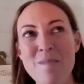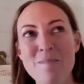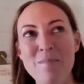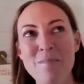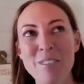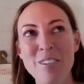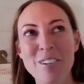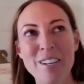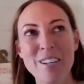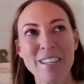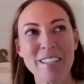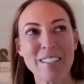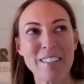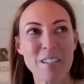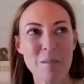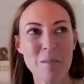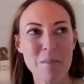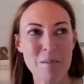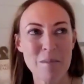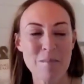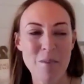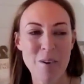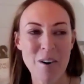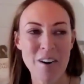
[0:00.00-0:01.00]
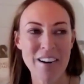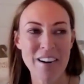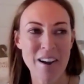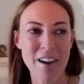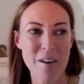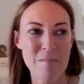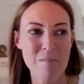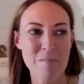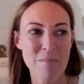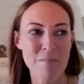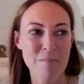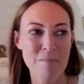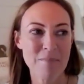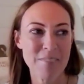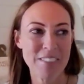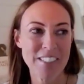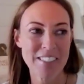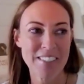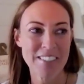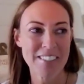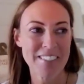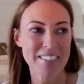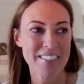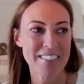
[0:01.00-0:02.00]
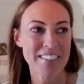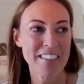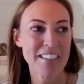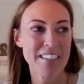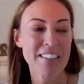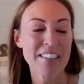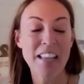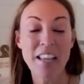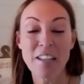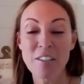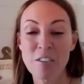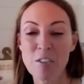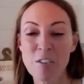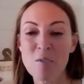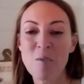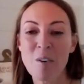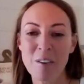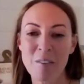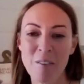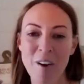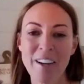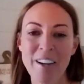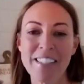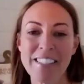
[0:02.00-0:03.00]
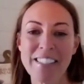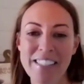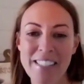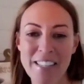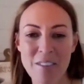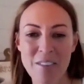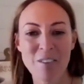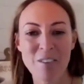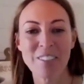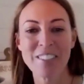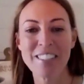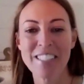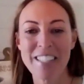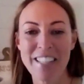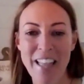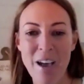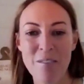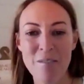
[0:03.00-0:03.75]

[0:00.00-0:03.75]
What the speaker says: I'm learning a little bit more now, just because I do want to write a sequel to